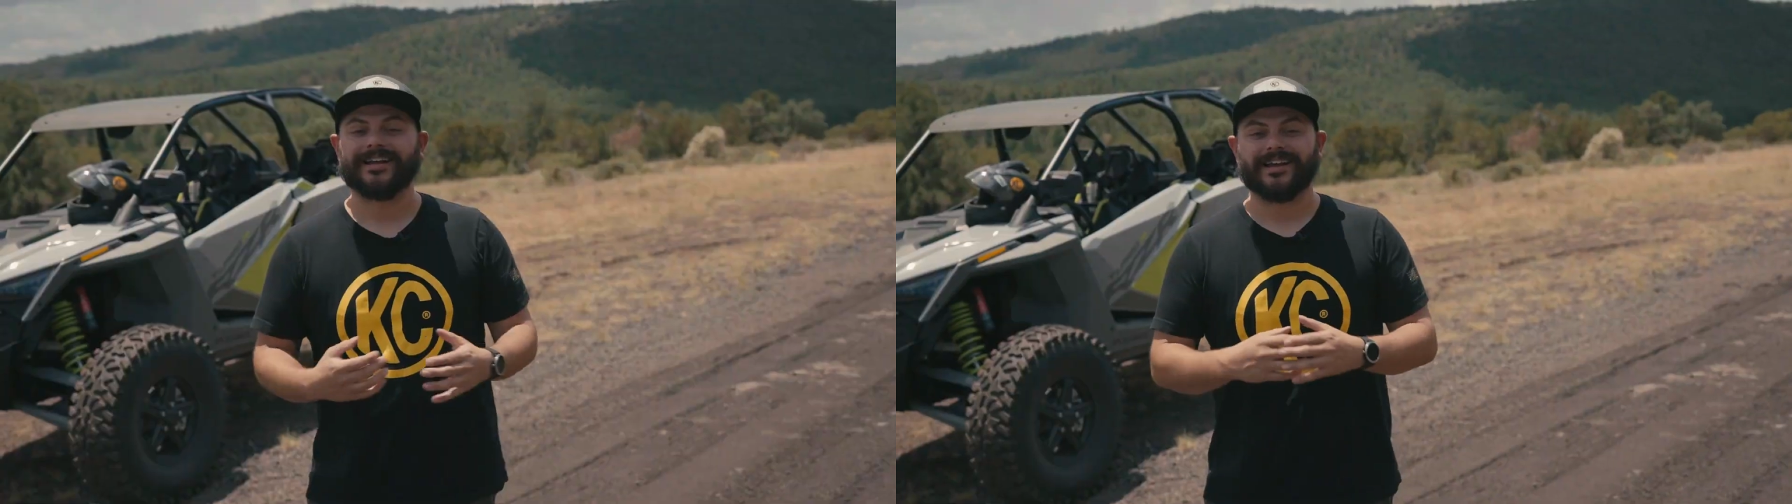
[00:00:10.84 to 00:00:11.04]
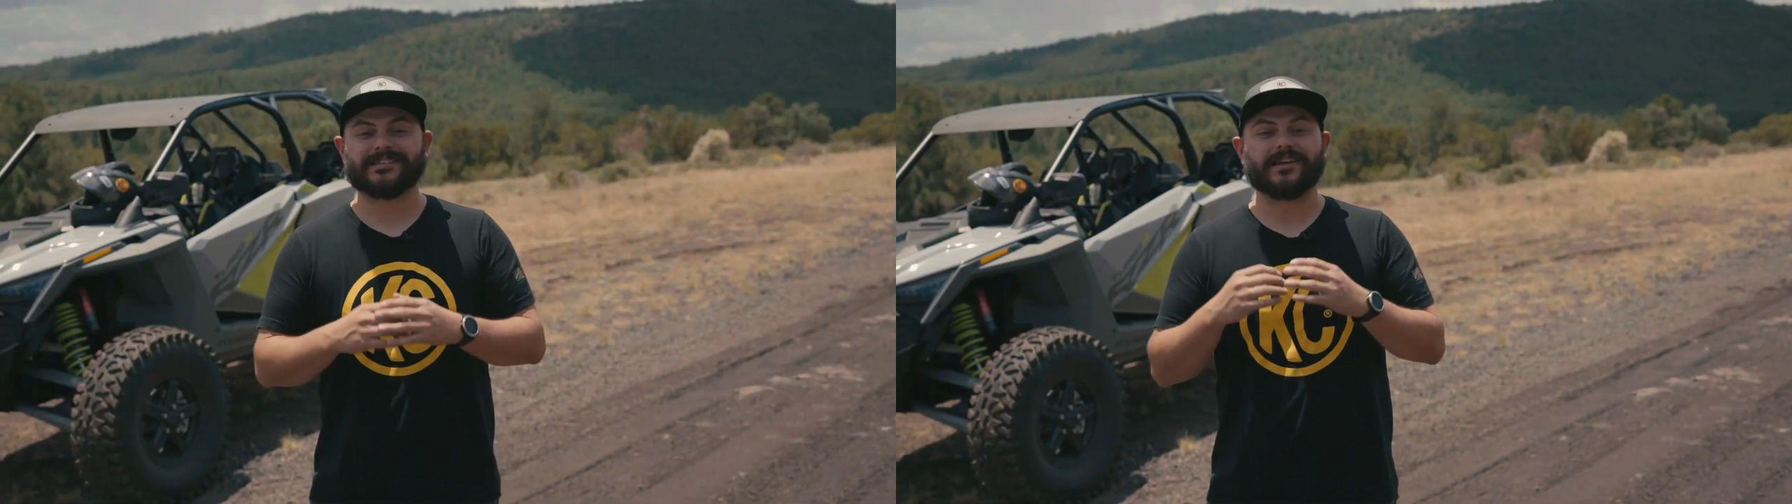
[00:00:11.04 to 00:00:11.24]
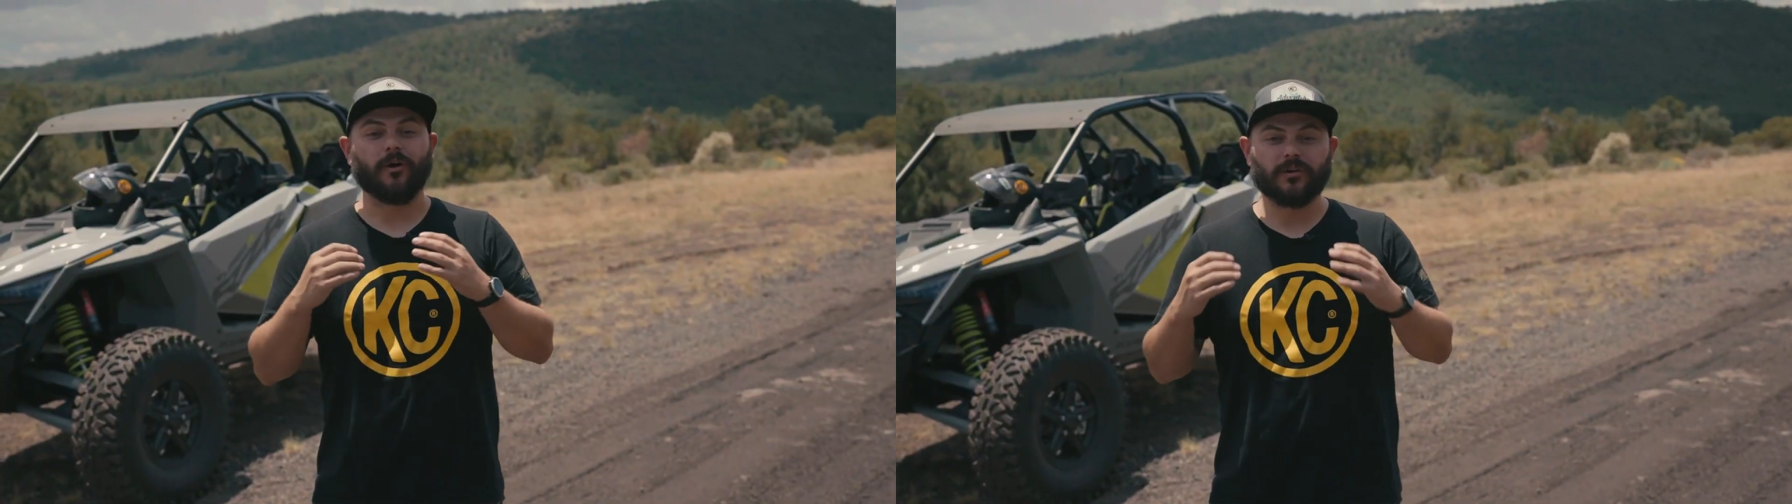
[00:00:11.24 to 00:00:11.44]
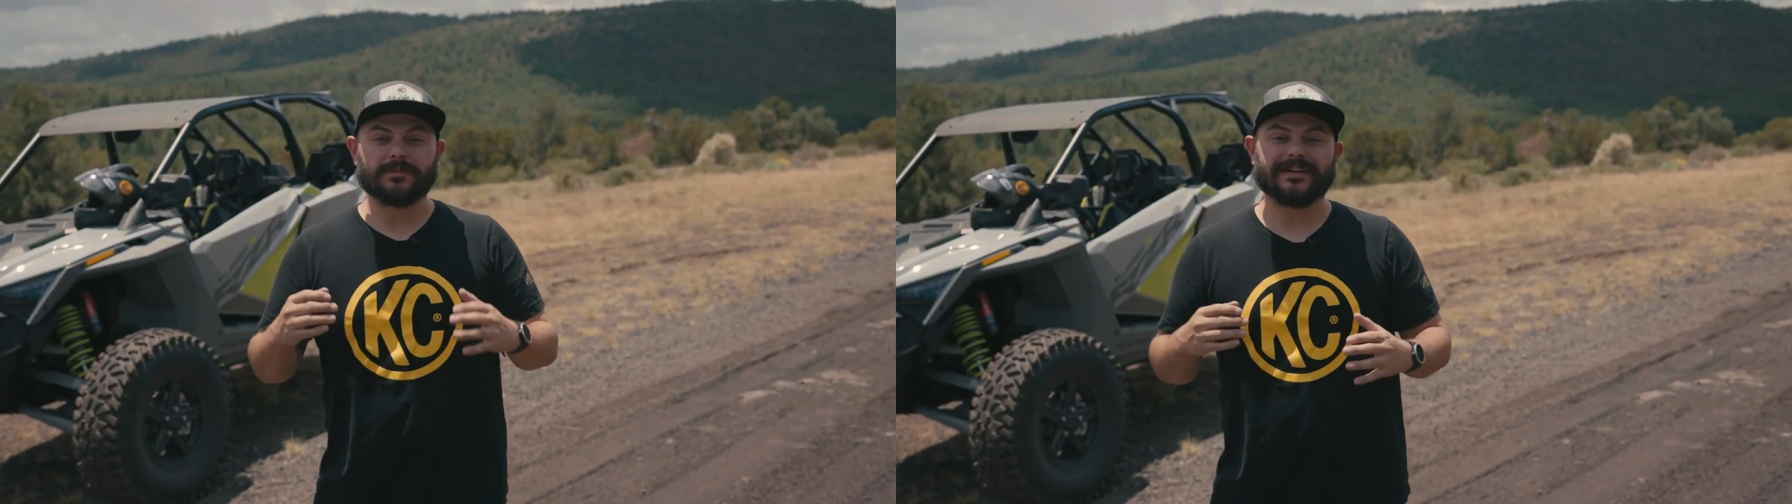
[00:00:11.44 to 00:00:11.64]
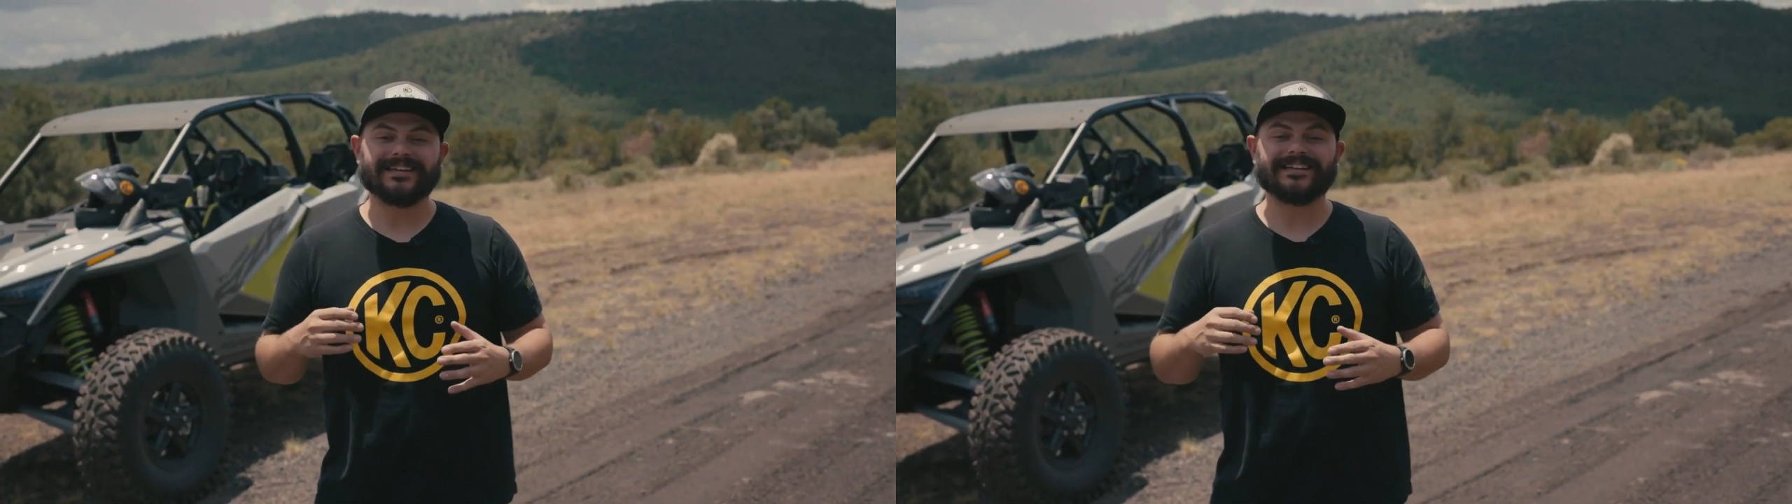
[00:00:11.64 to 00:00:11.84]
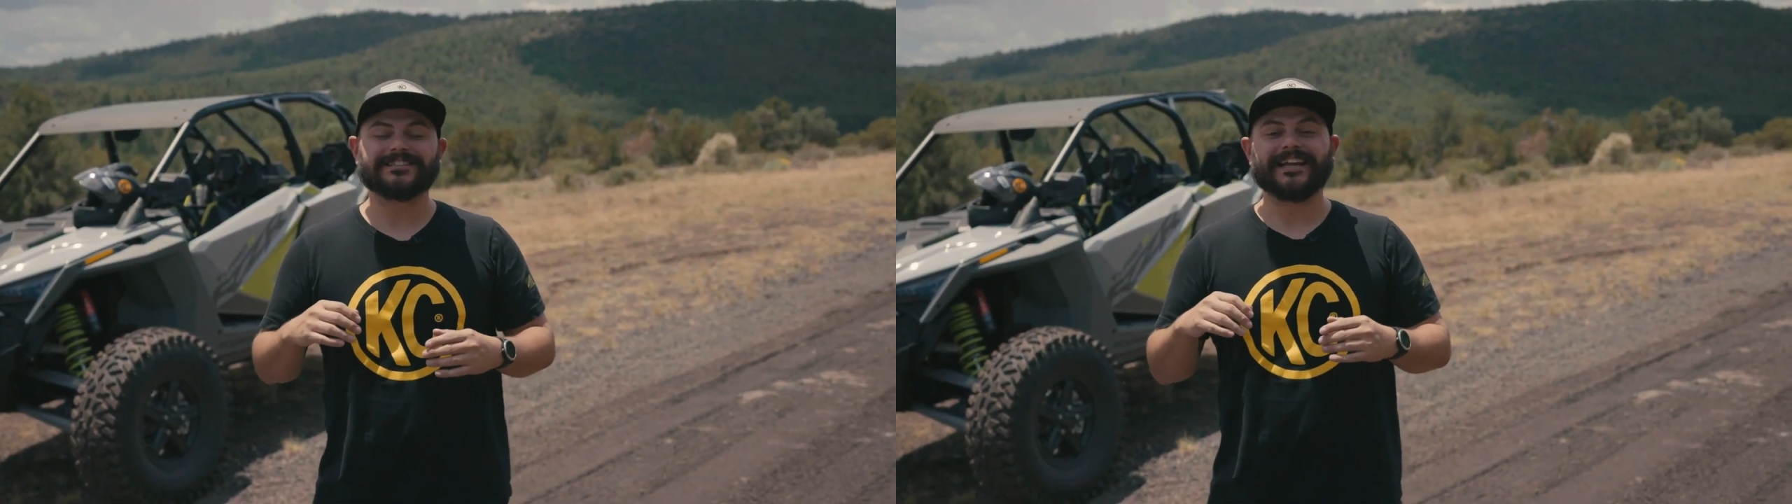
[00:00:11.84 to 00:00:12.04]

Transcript: It's the Ultimate Edition,